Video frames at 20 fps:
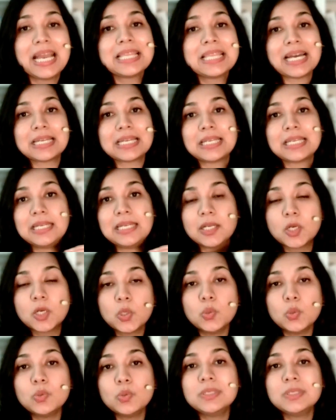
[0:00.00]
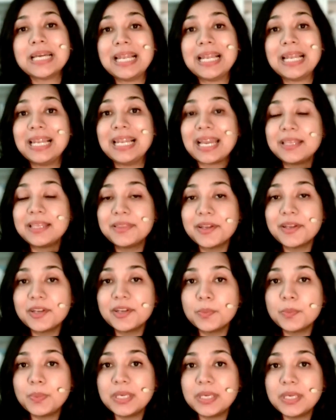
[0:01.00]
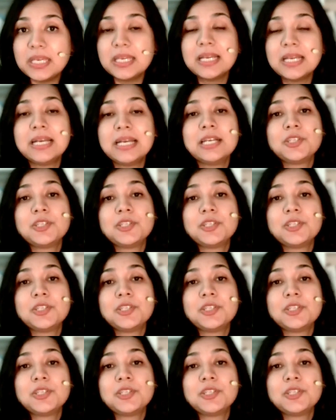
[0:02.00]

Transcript: that include light therapy,